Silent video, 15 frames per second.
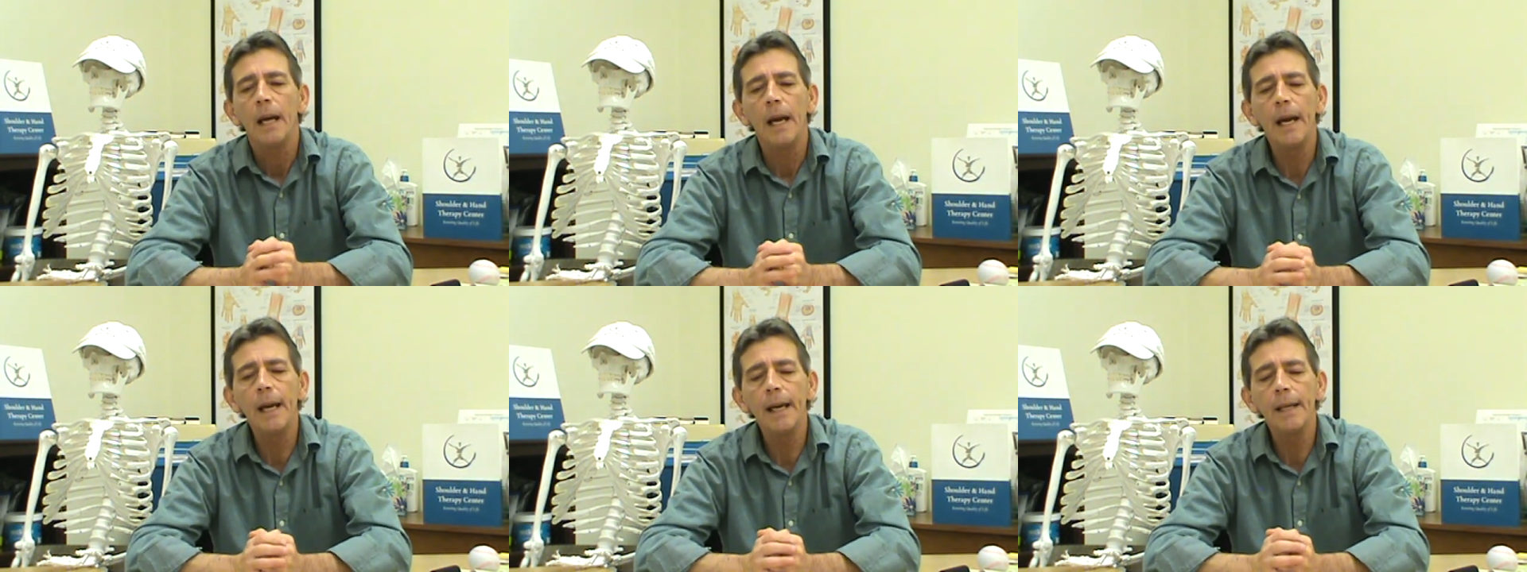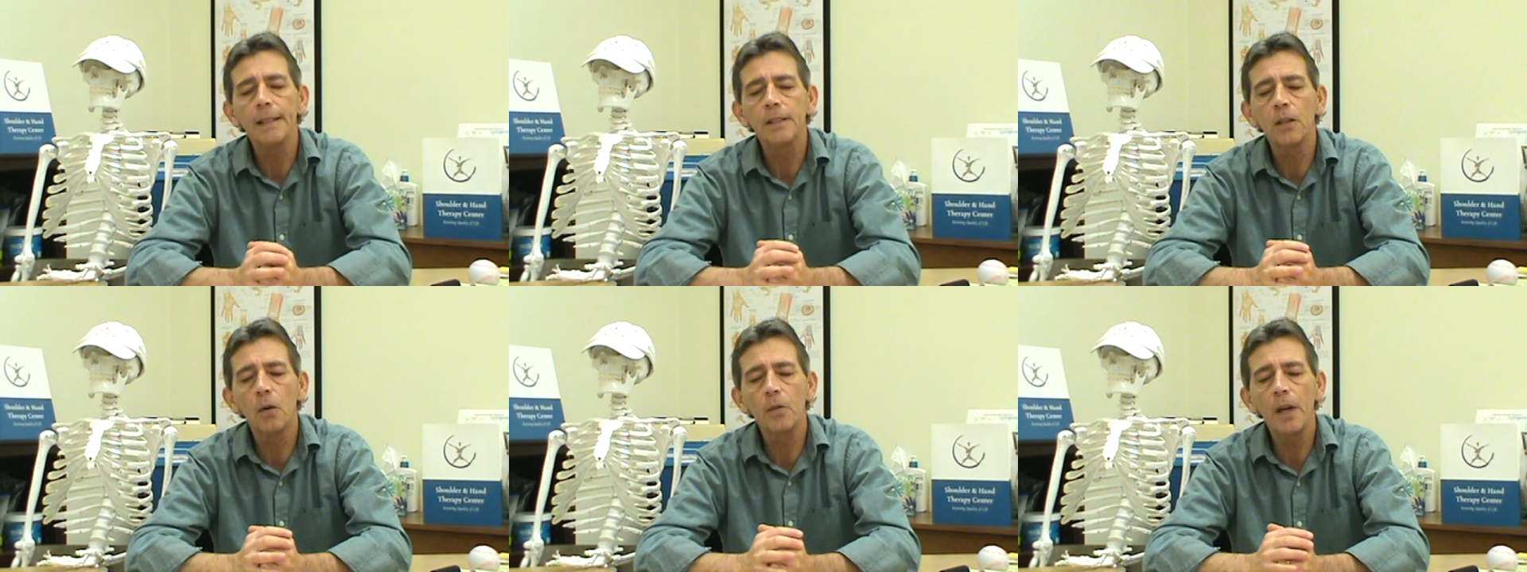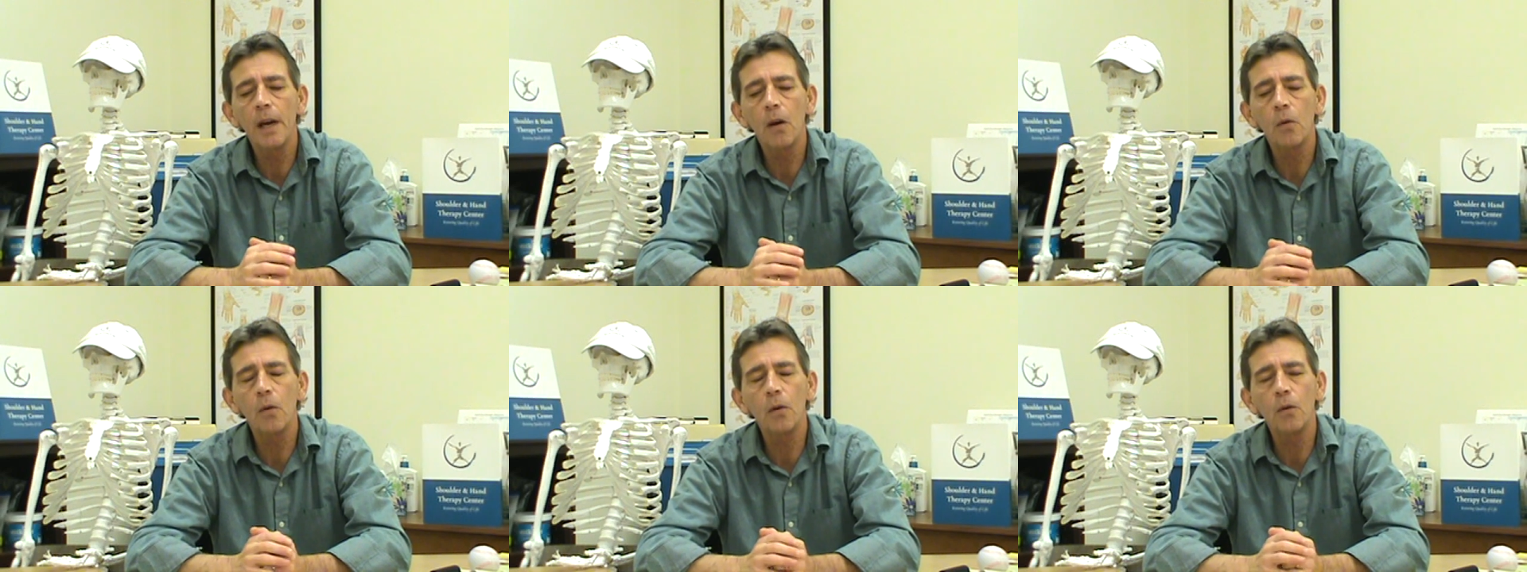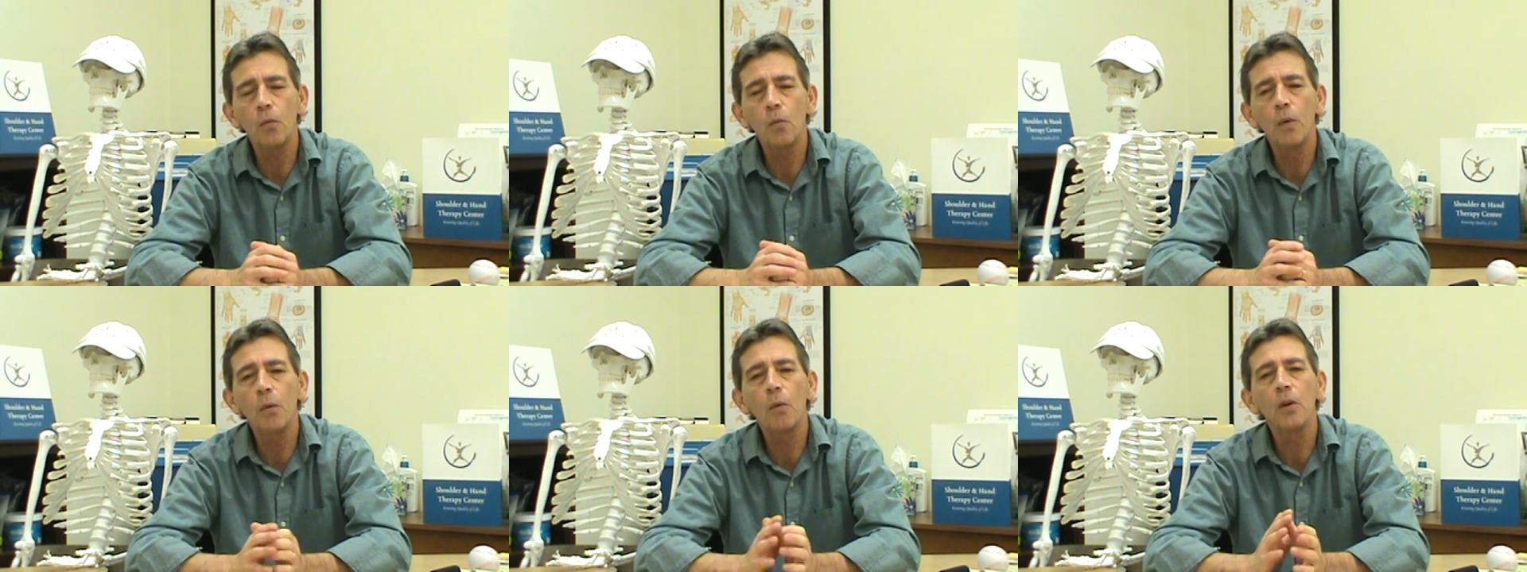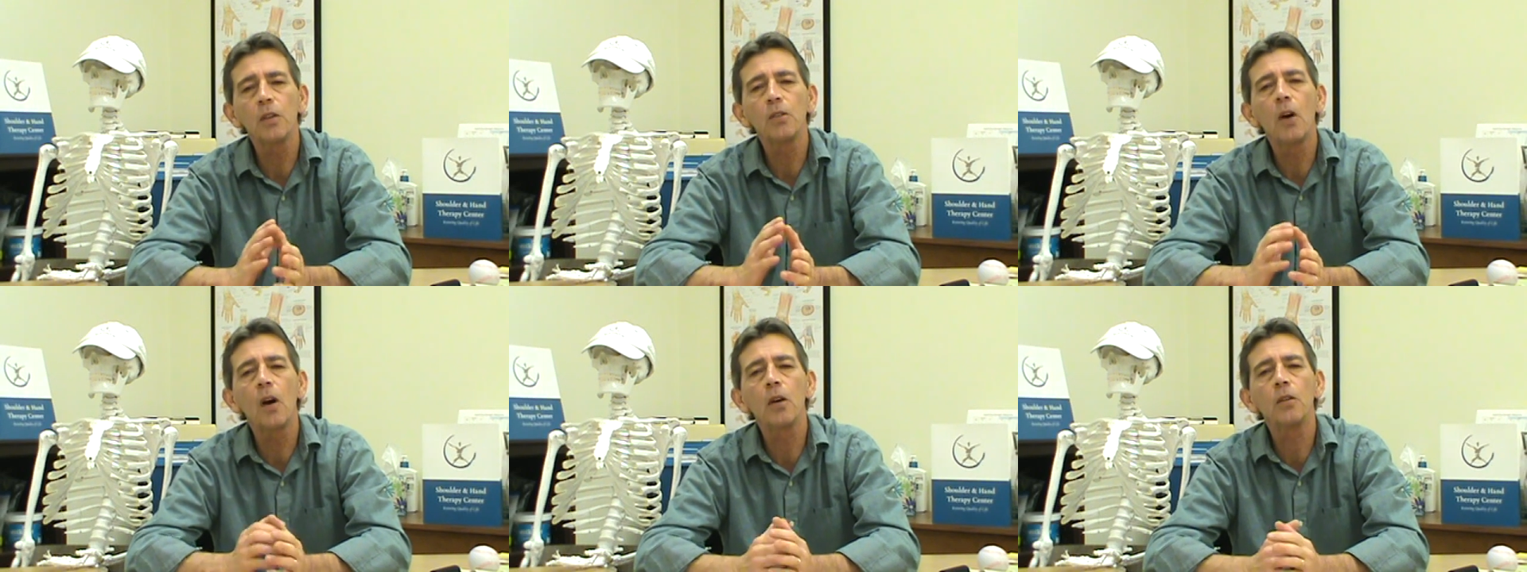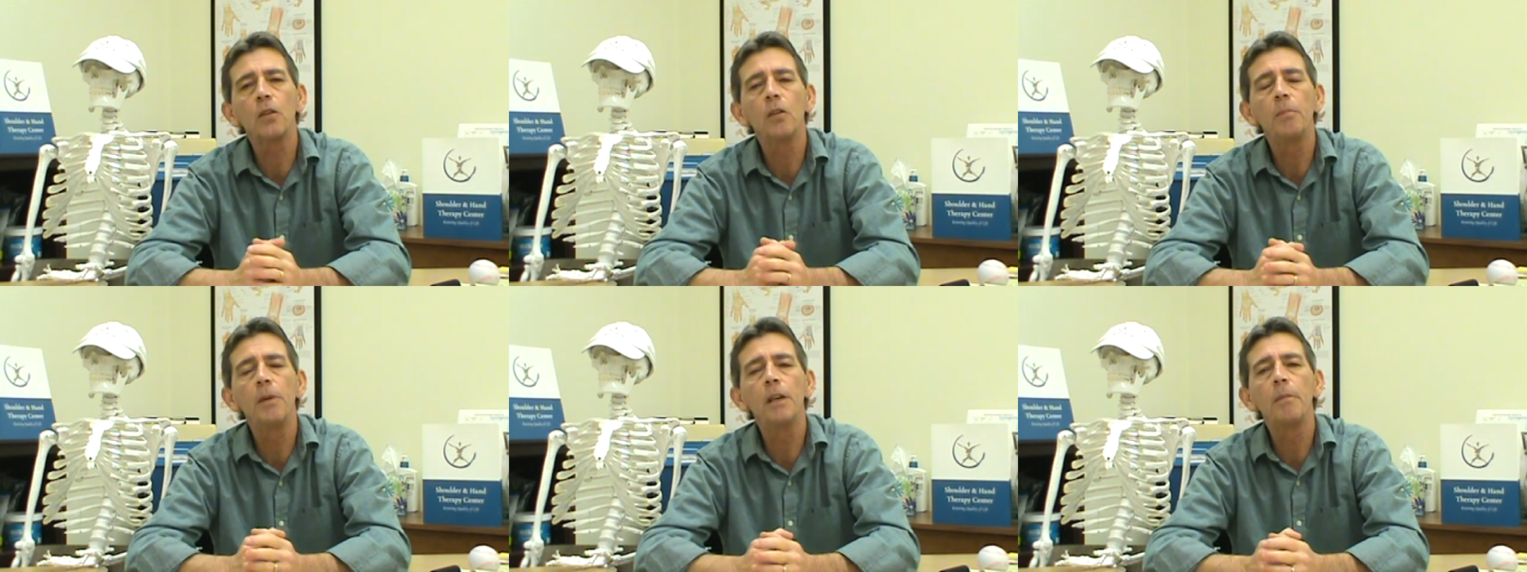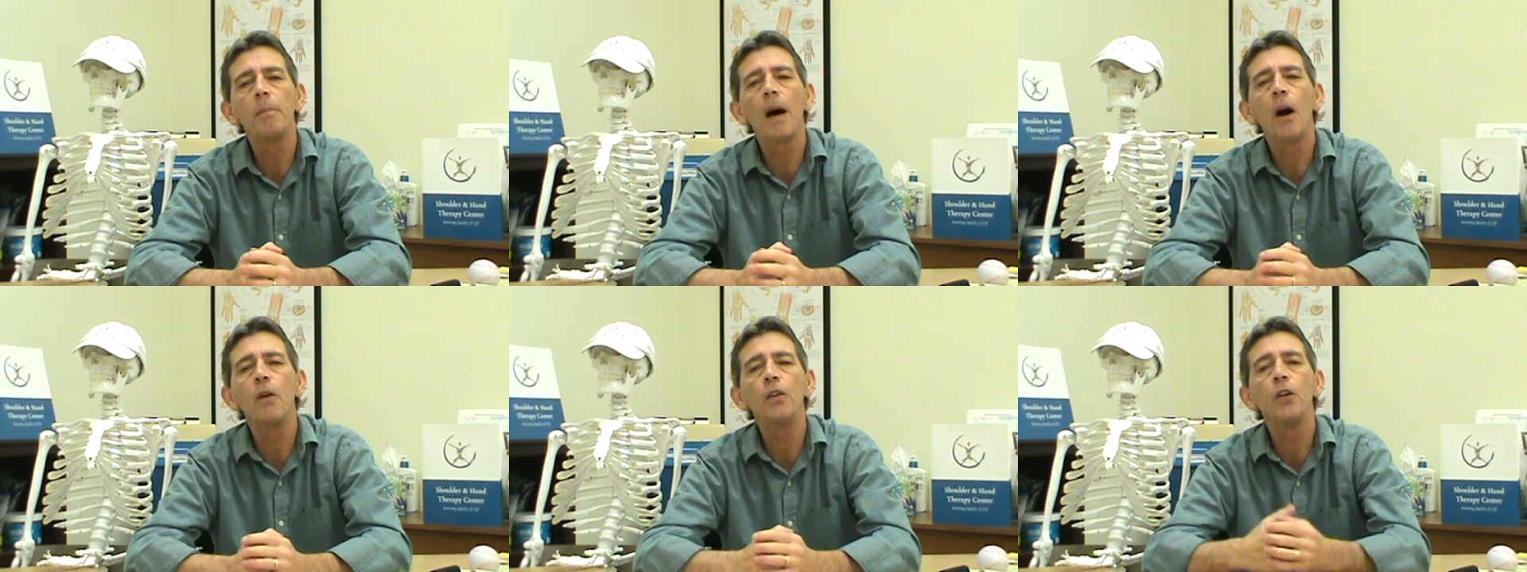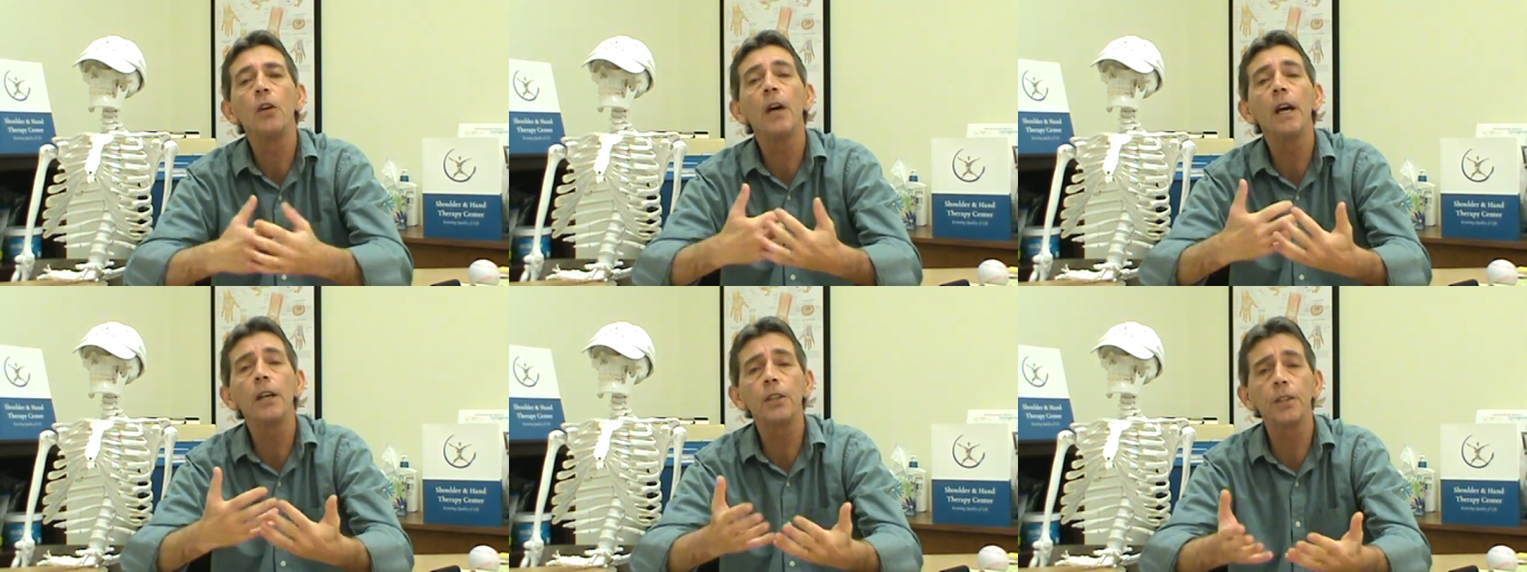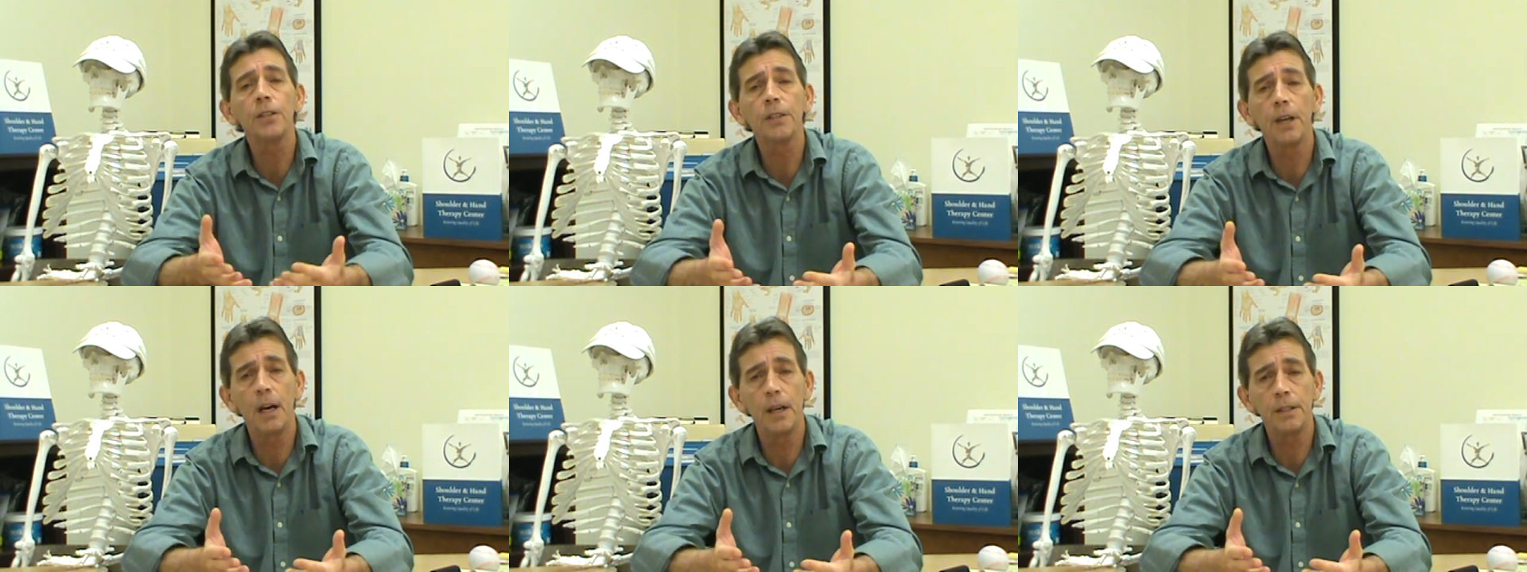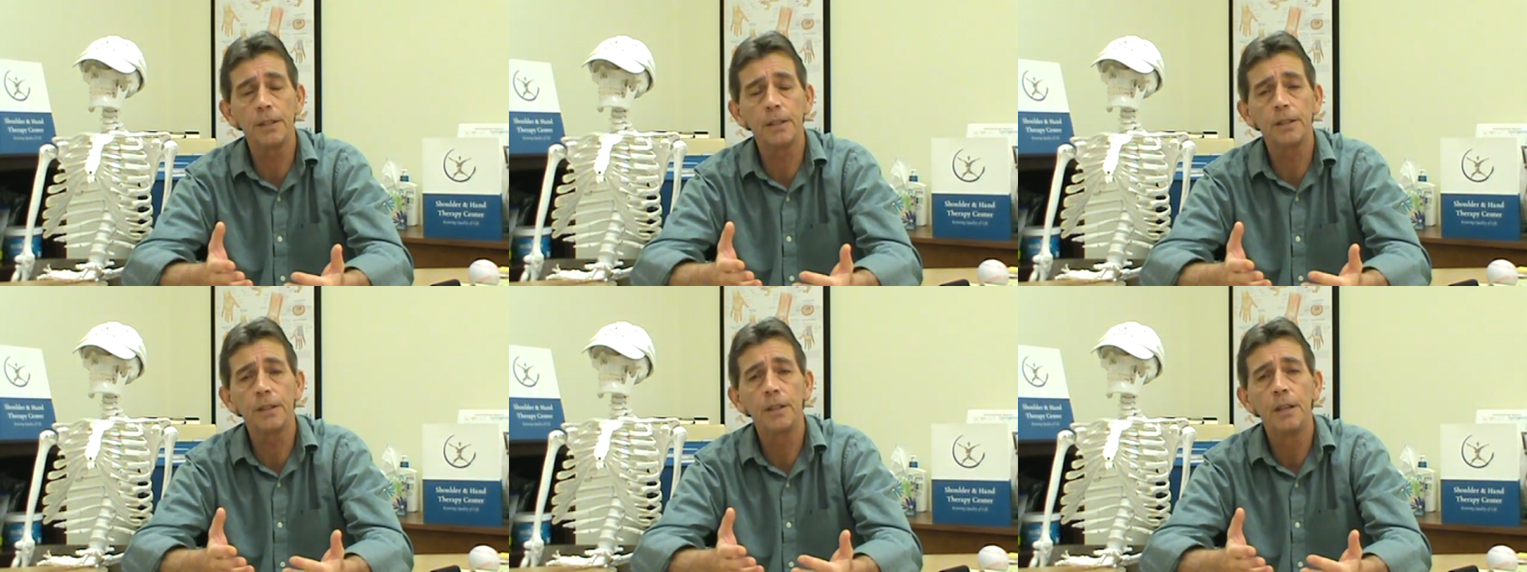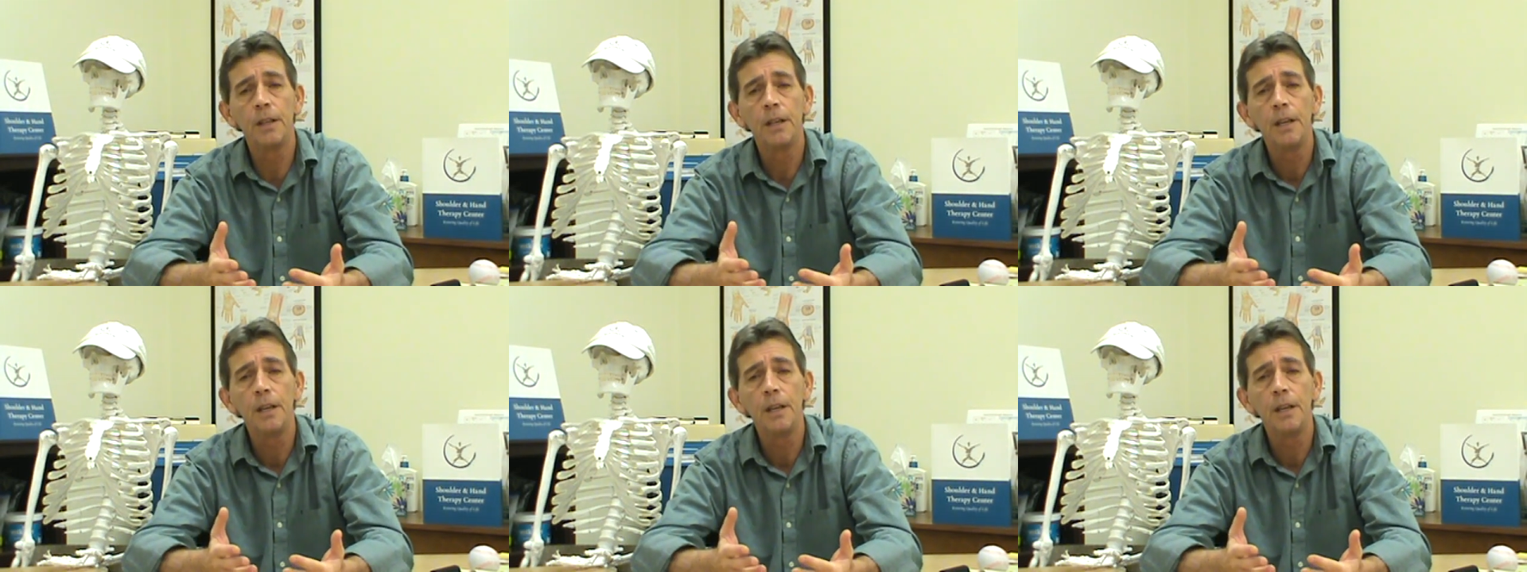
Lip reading: And so now we want to talk a little bit about your exercises,